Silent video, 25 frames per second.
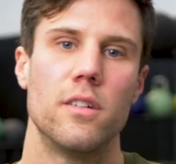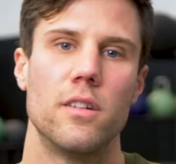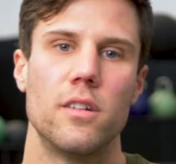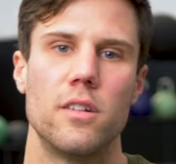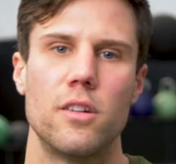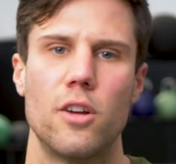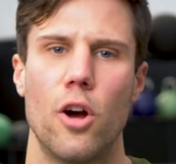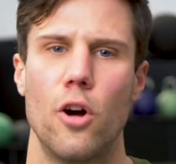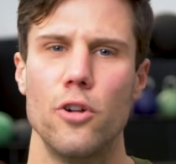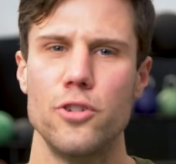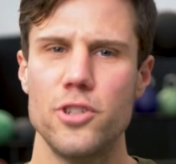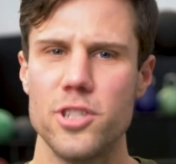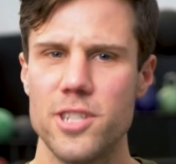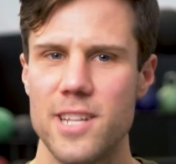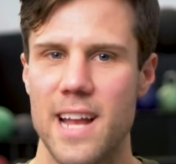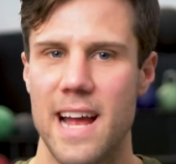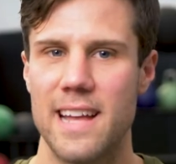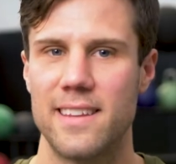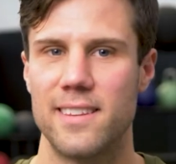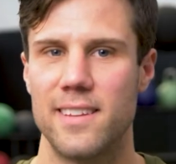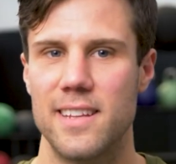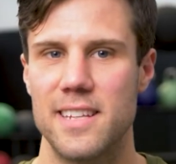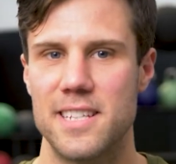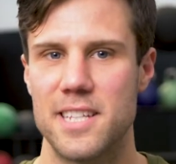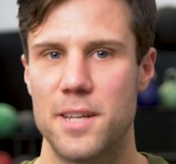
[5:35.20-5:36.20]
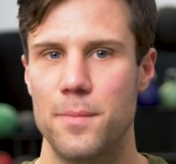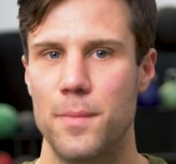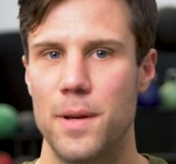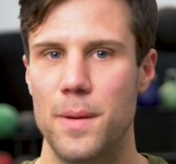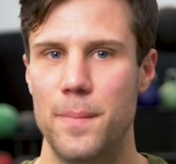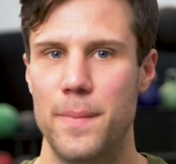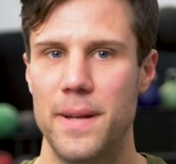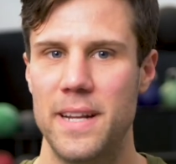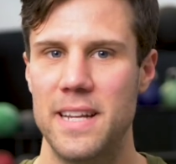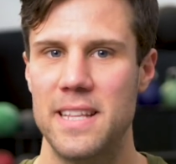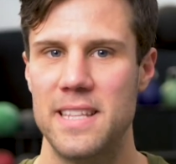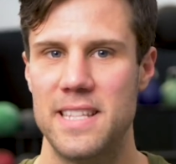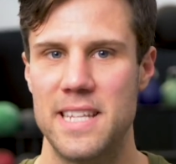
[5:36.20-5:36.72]
Coaches and athletes can be a
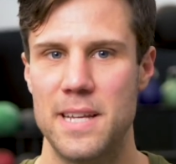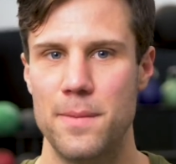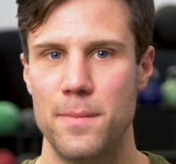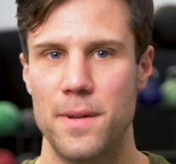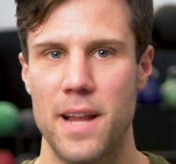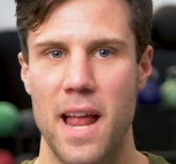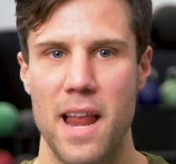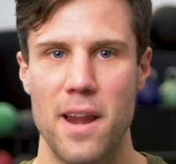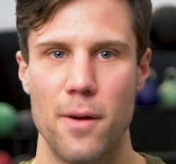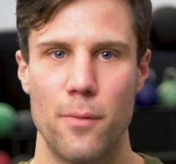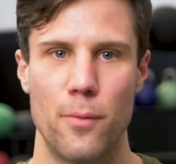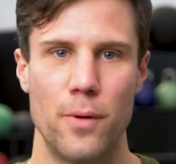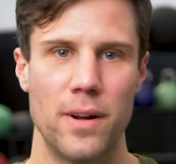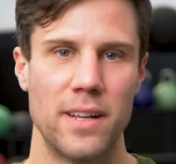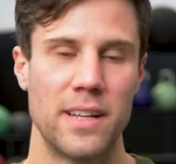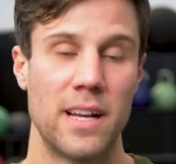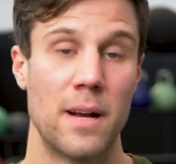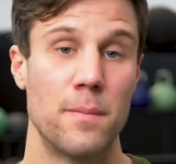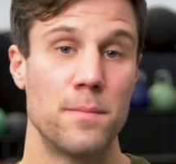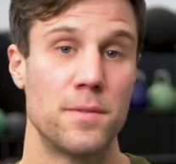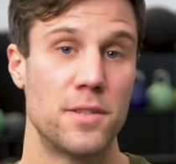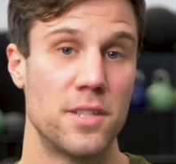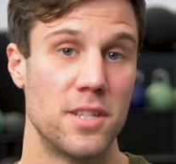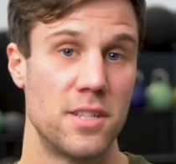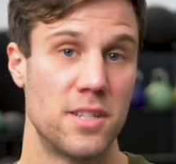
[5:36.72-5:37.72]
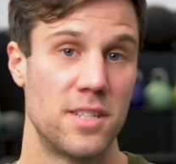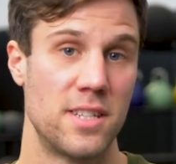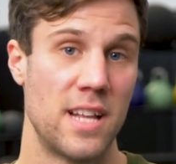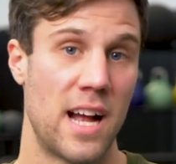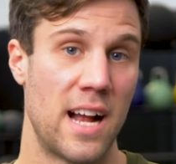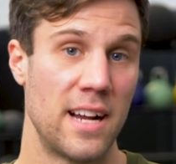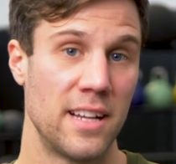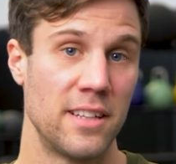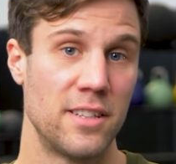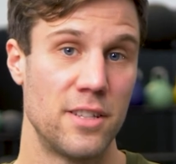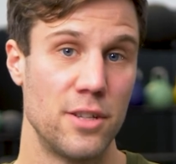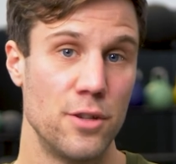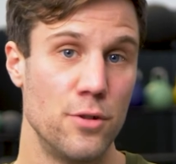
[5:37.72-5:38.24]
bit intimidated when it comes to
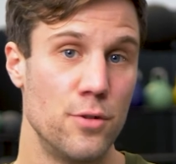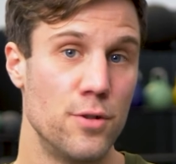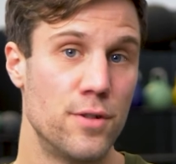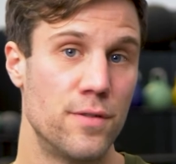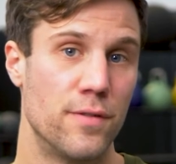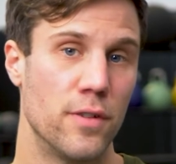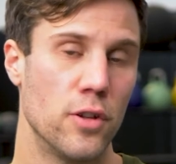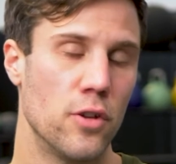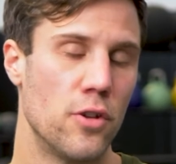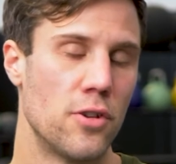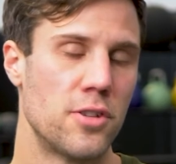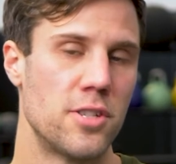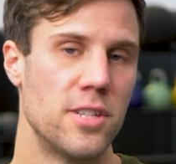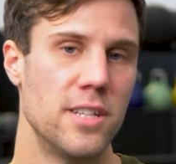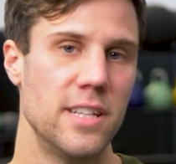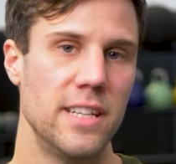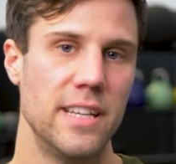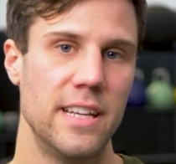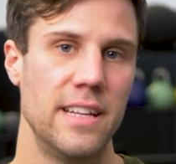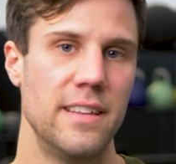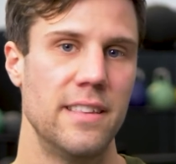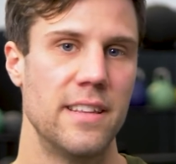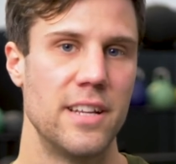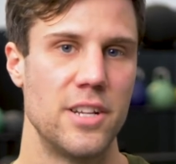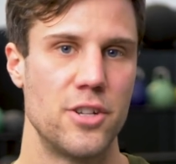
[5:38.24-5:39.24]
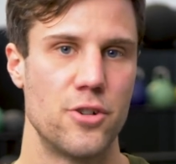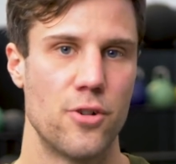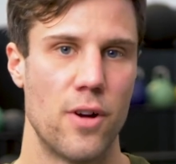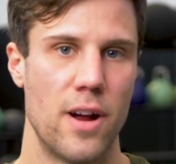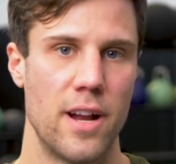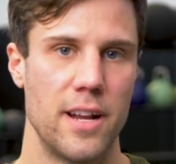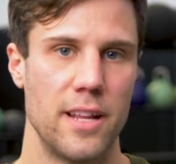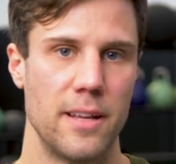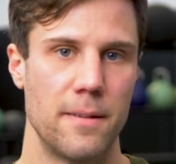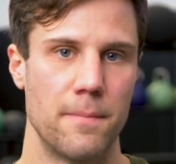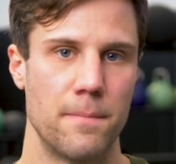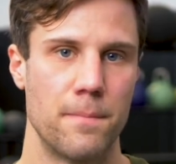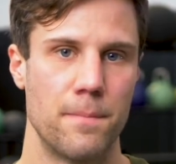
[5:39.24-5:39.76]
starting to use velocity in their
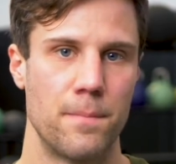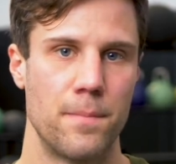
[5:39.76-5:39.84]
training.